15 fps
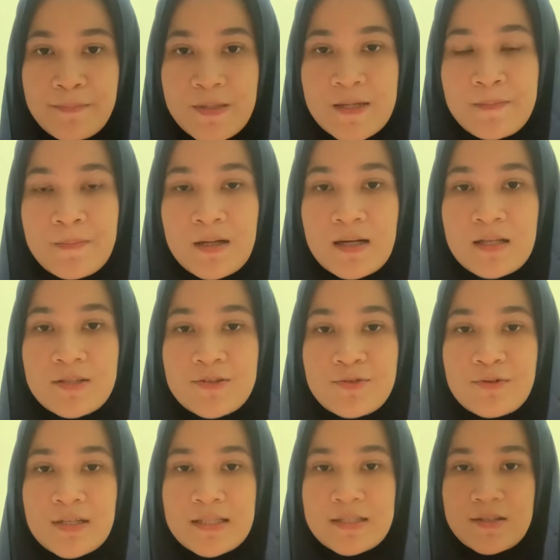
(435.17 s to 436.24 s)
people to
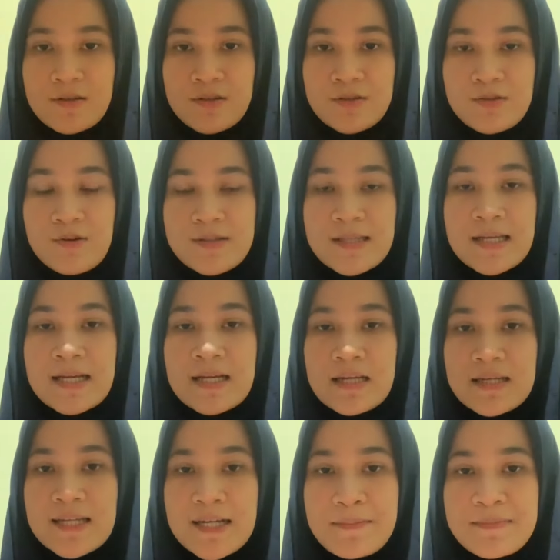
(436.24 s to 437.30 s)
introduce
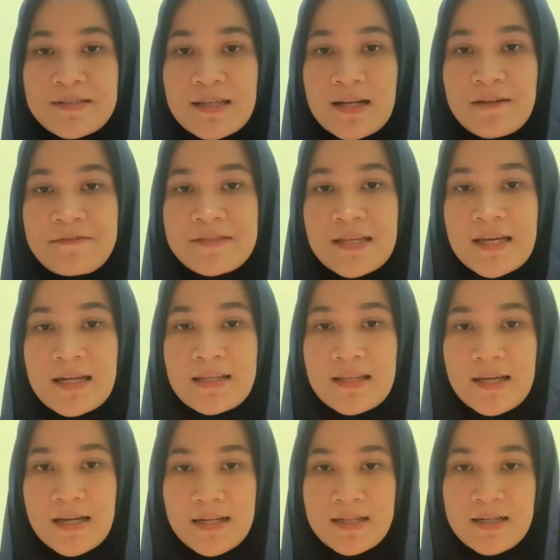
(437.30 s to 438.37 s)
themselves and
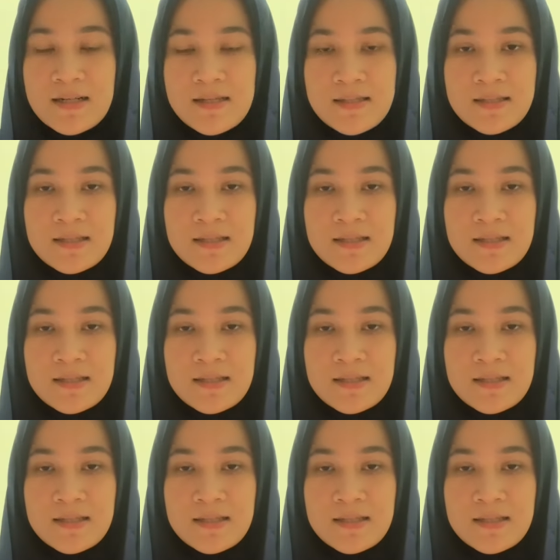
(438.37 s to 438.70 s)
others,